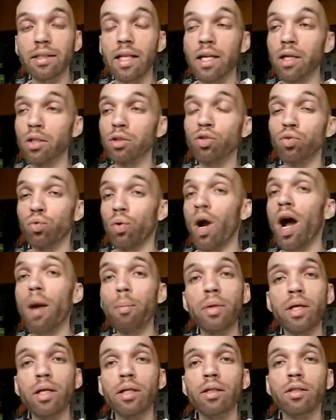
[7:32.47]
They are
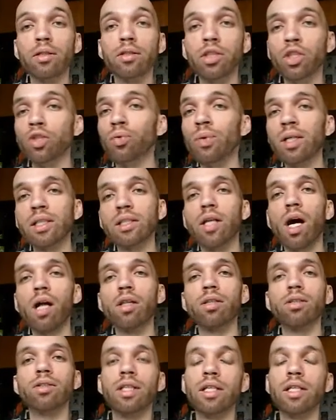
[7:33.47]
dropping the US dollar.